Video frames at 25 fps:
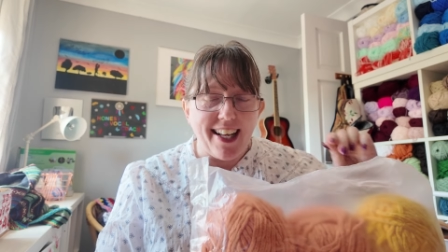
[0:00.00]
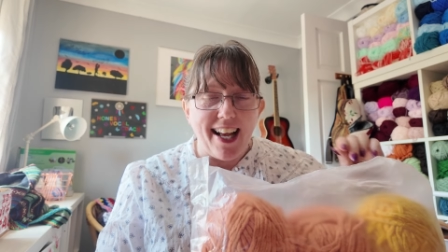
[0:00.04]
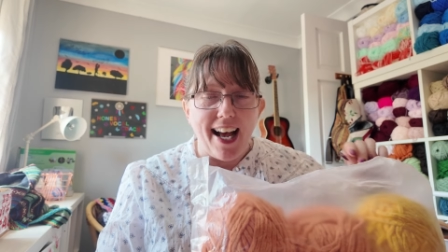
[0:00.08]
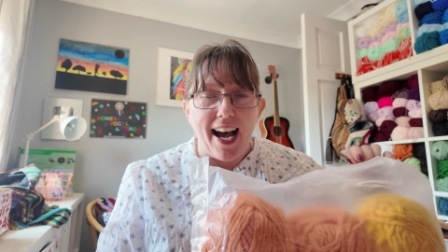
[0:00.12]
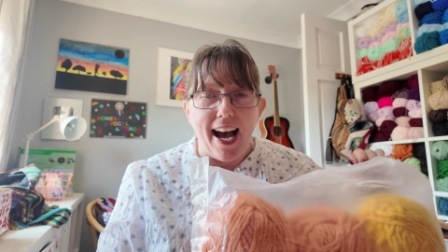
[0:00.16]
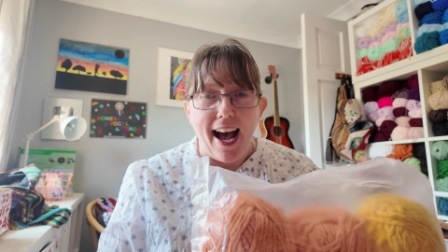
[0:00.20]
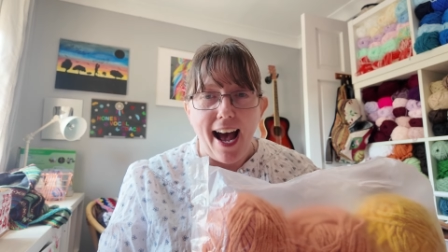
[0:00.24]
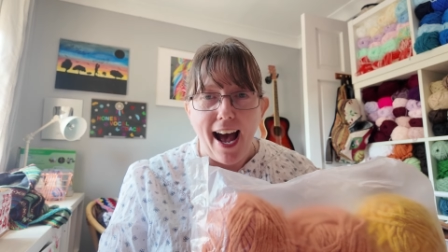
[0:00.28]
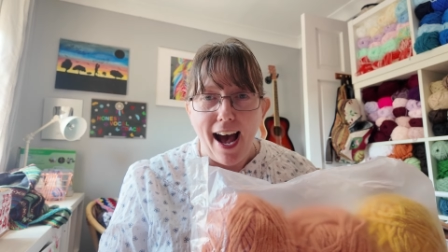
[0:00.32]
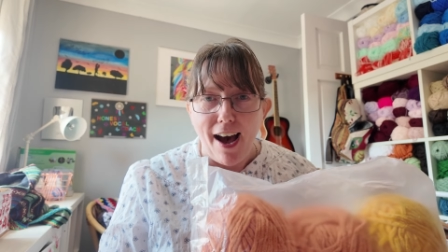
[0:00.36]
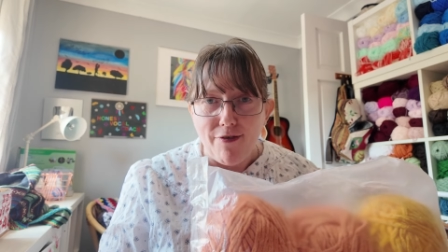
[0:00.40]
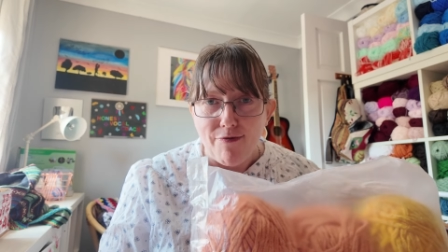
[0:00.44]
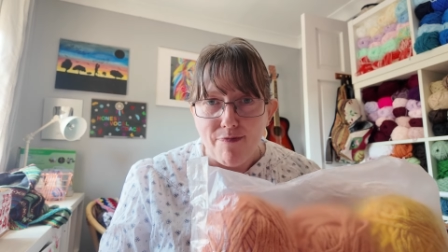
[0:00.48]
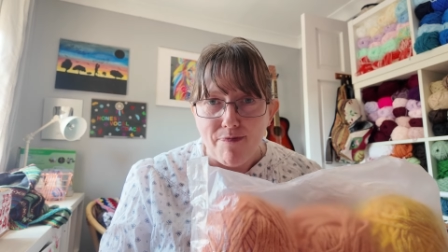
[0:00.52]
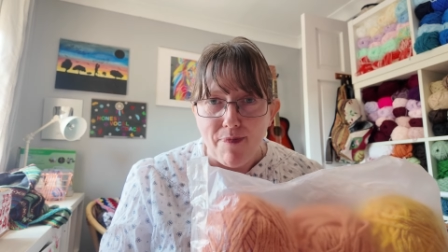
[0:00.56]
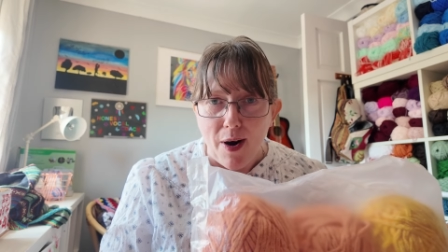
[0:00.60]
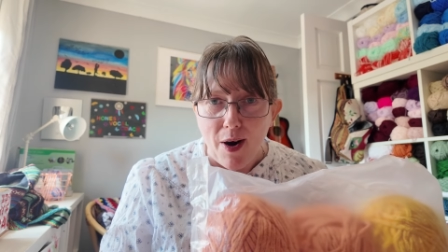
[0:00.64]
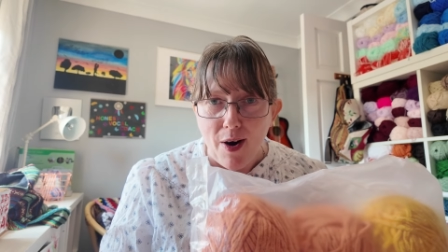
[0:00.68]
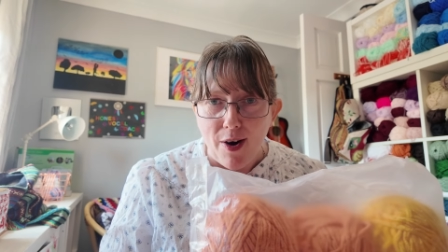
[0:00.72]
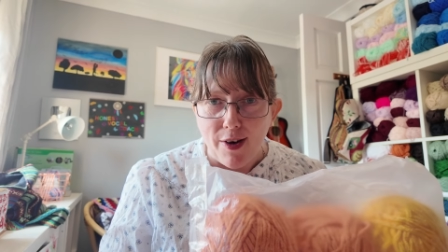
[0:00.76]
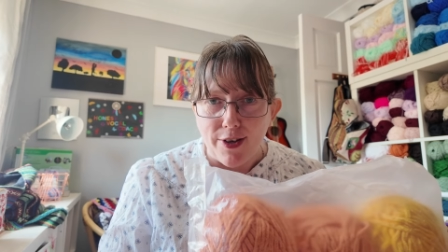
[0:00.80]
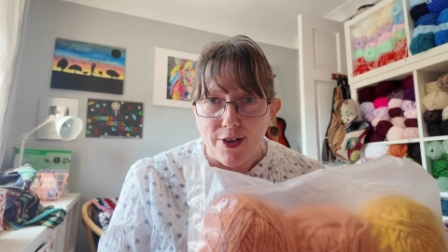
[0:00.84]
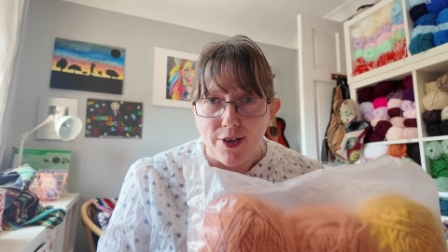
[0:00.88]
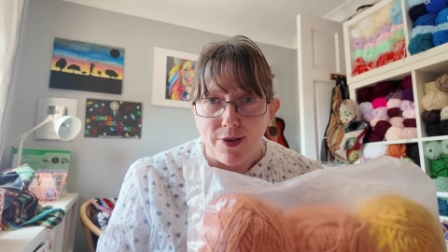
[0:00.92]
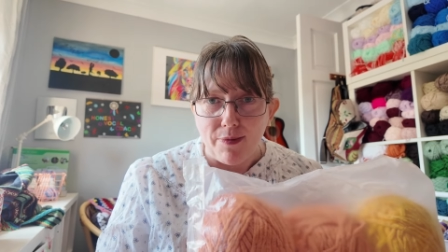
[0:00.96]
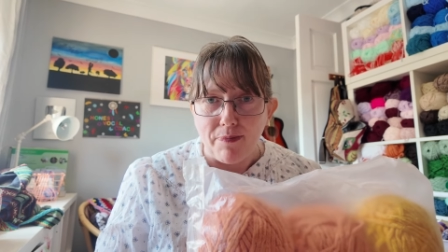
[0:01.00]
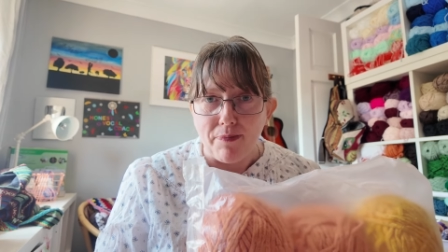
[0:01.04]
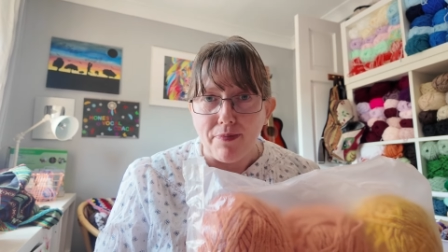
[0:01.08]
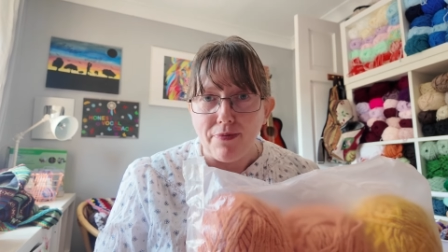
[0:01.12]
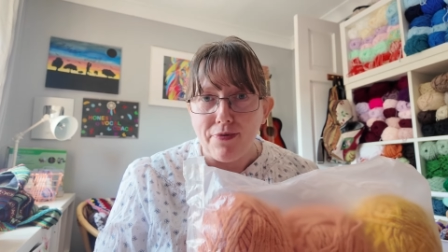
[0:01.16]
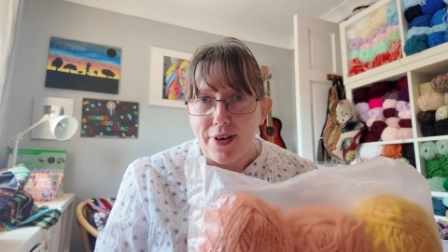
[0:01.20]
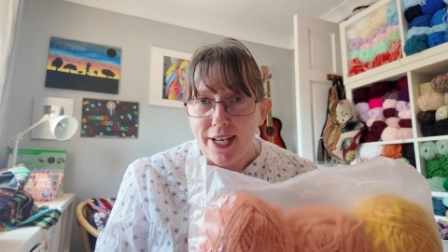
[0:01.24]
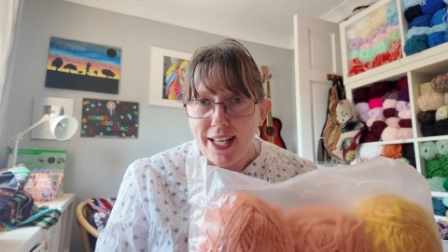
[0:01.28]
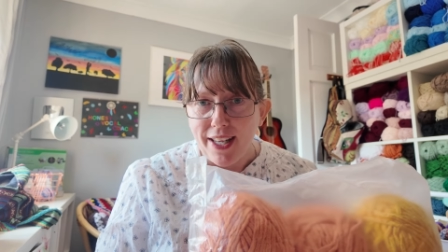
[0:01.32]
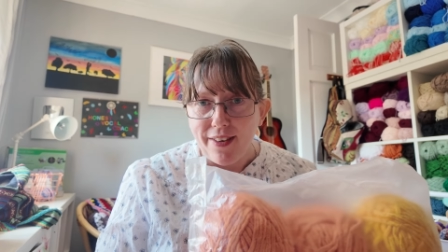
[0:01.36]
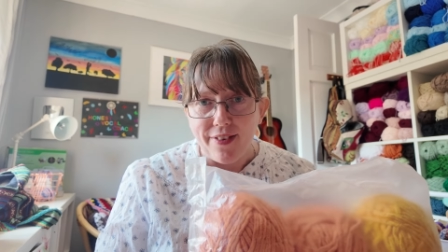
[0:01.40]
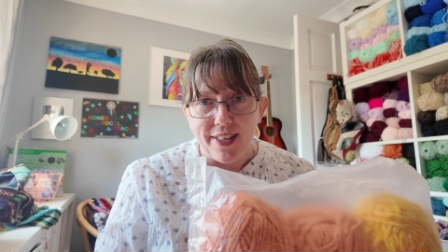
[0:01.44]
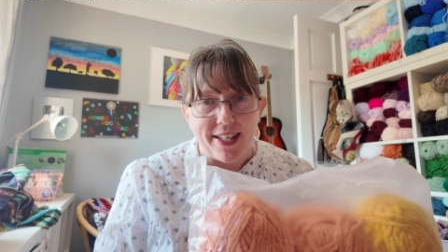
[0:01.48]
I have bought some
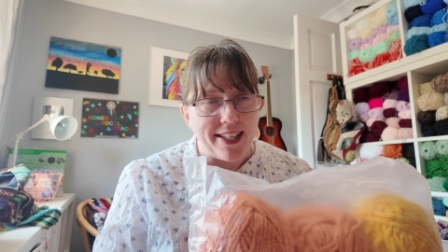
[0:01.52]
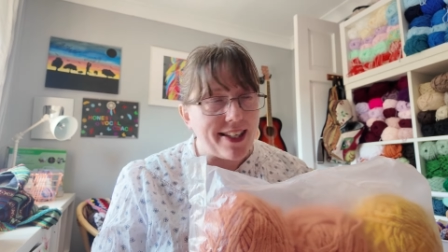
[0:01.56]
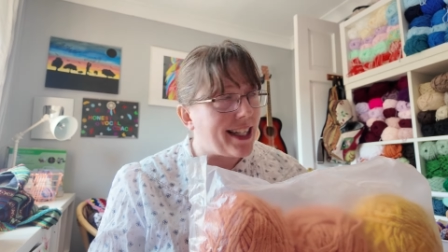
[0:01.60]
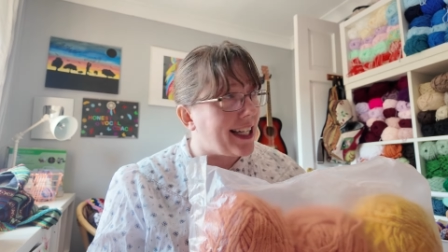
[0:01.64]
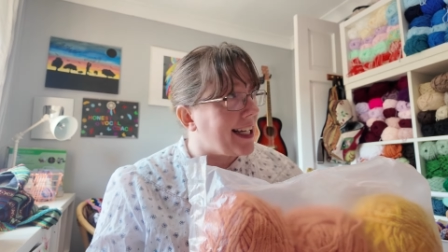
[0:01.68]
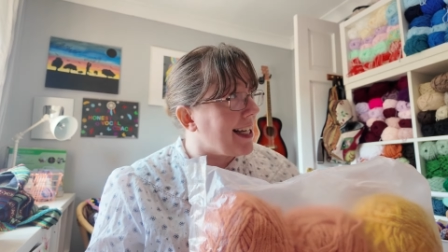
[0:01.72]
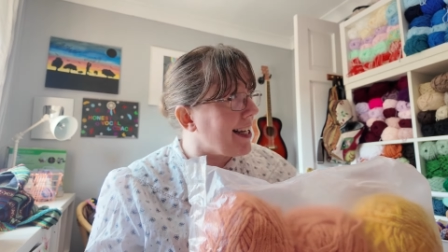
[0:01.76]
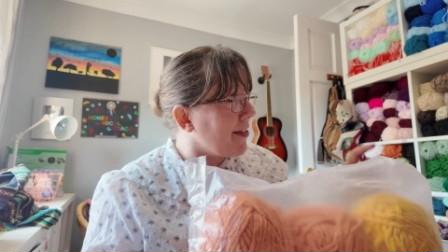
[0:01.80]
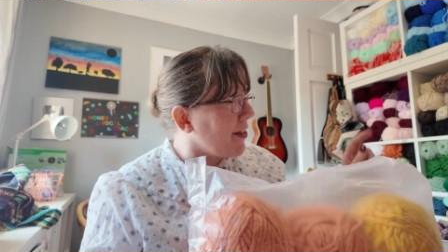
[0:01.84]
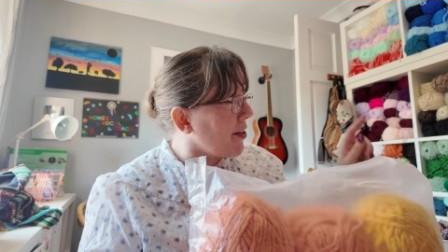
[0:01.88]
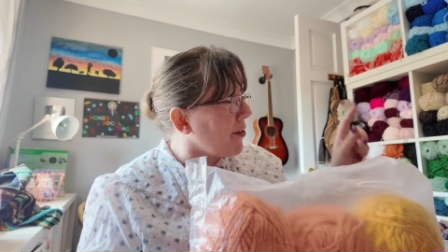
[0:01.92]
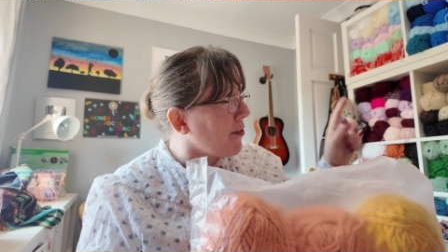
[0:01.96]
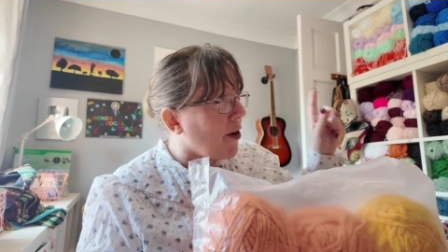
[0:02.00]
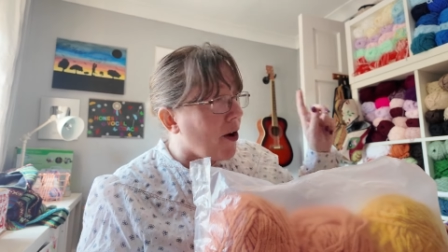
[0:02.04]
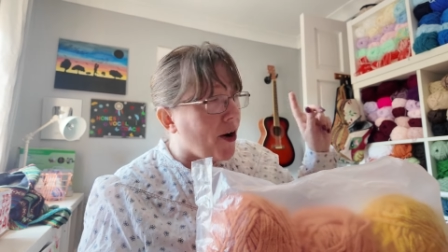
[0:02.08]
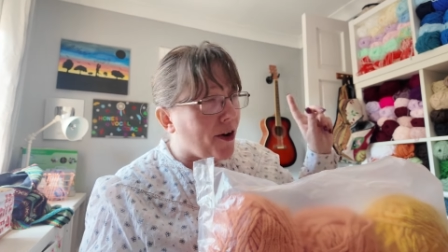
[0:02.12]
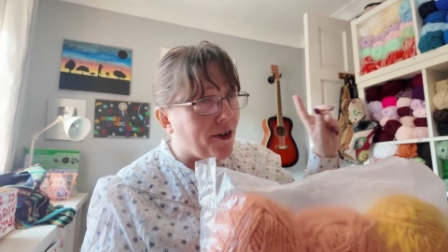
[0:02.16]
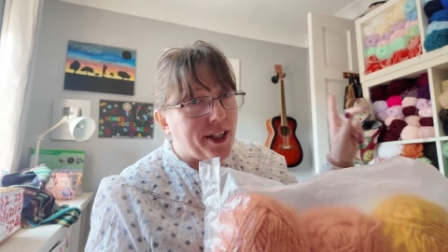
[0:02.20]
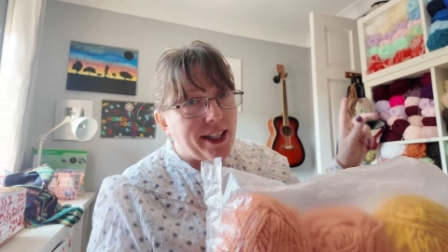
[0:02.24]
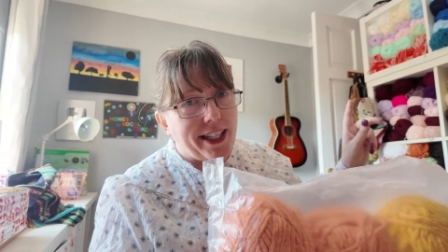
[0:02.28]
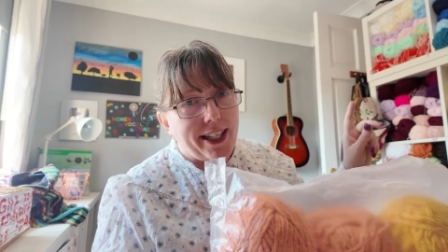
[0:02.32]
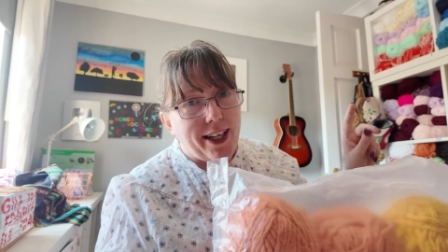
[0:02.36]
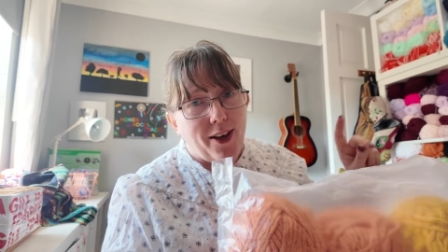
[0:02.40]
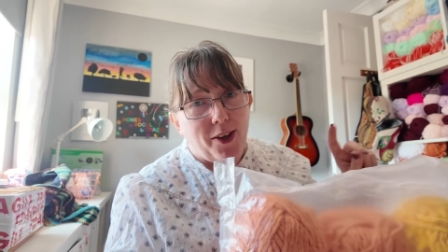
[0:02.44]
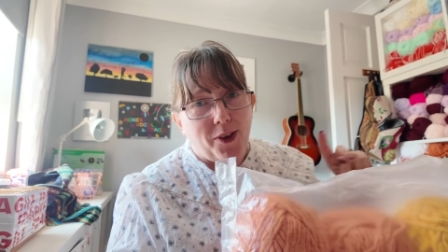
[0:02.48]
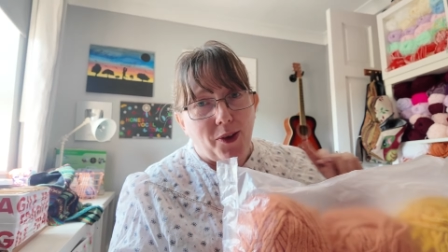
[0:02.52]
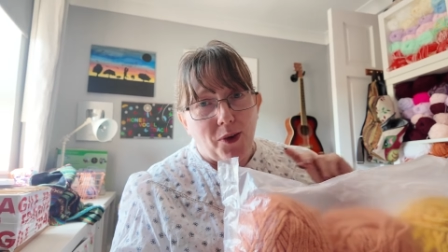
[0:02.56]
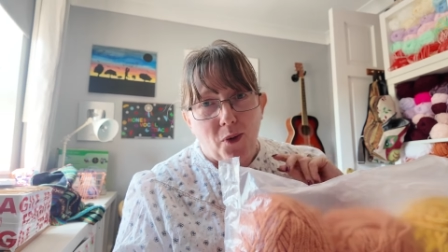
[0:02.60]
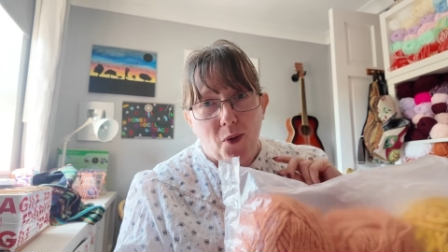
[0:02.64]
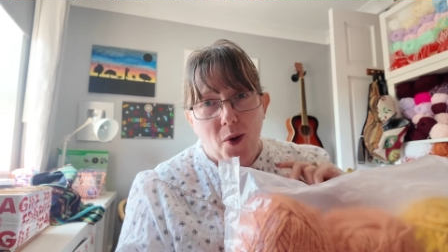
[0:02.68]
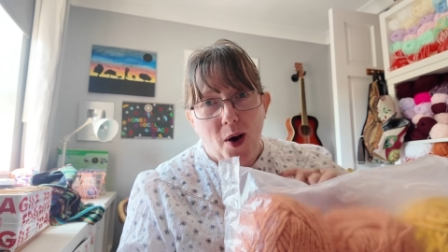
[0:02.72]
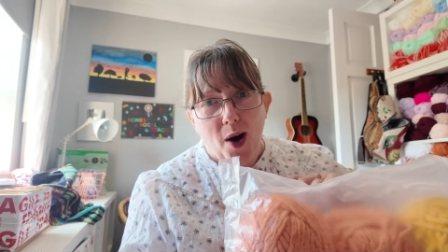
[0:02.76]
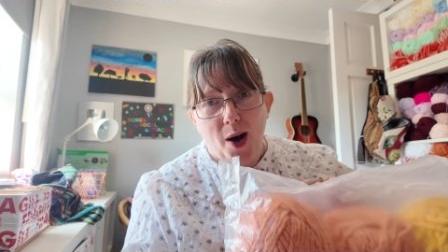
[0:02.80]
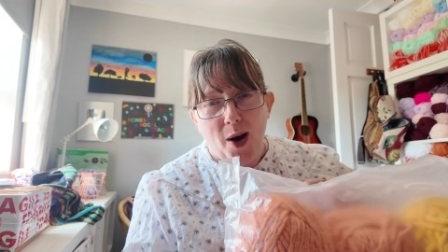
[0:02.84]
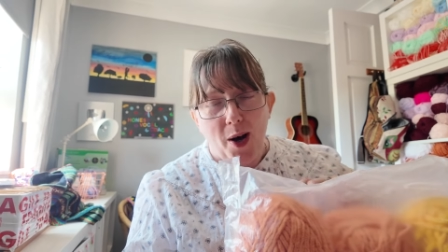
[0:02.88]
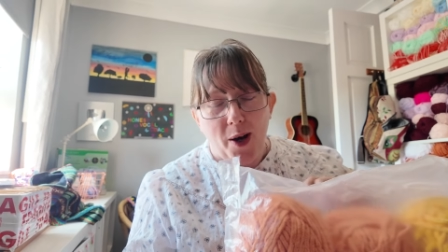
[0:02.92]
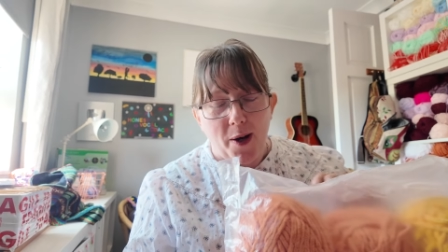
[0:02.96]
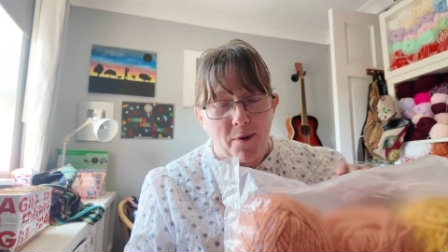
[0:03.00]
previously, they're already on the
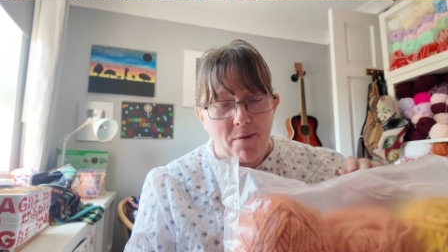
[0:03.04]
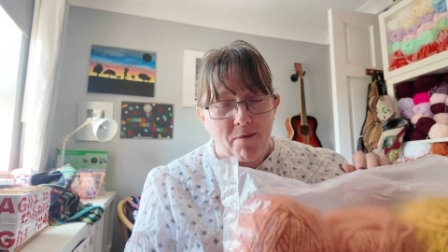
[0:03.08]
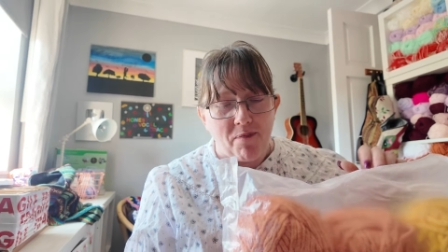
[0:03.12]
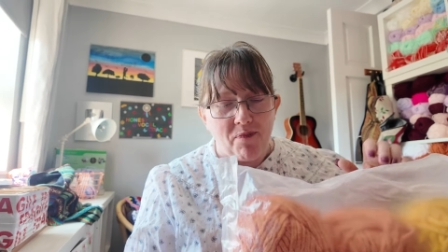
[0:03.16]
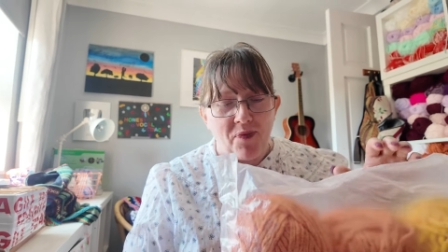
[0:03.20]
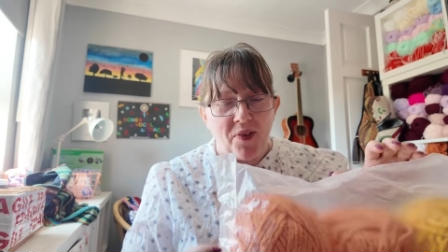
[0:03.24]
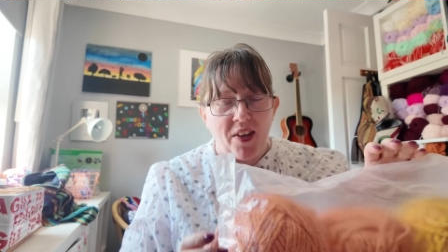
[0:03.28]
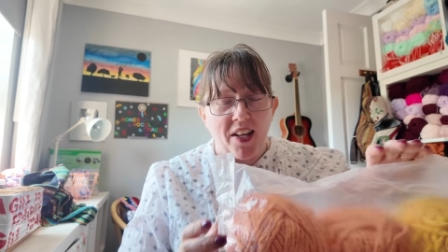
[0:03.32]
wall.